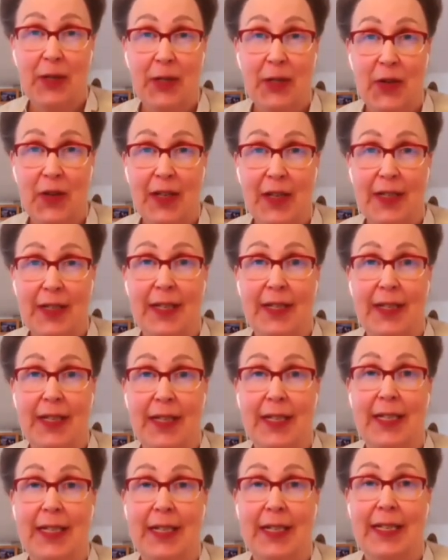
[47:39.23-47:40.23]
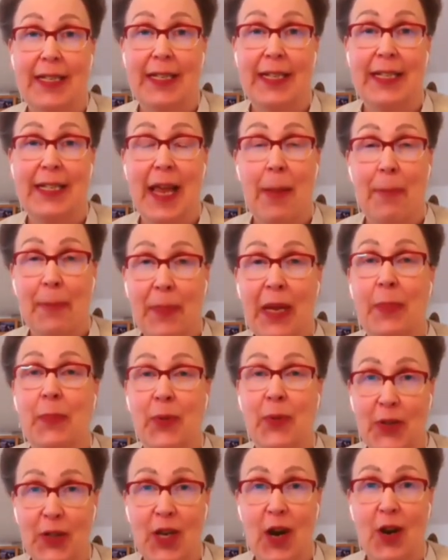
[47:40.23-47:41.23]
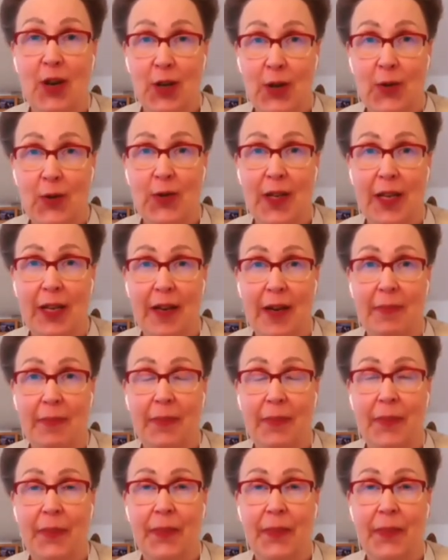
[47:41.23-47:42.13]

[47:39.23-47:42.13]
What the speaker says: to these statistics is that people start using them.